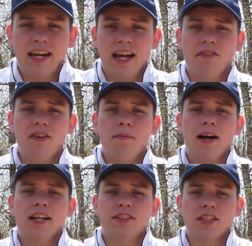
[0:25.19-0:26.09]
If you
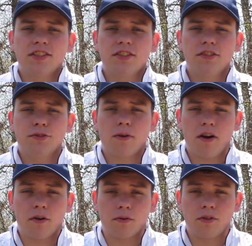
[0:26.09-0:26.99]
buy just the
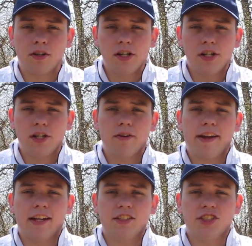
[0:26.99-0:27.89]
drone, you
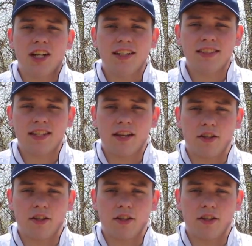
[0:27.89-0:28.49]
get just